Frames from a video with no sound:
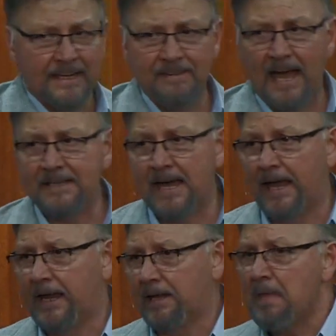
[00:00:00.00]
in that
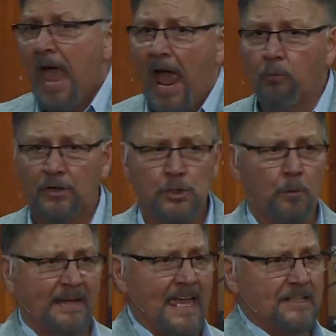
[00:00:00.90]
name. And when
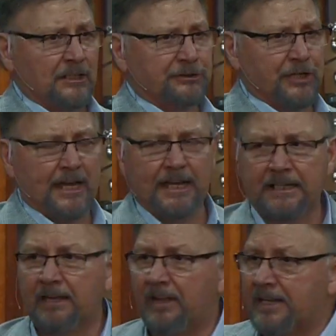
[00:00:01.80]
you begin to
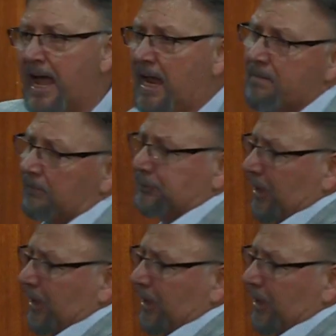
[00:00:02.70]
sing in the name of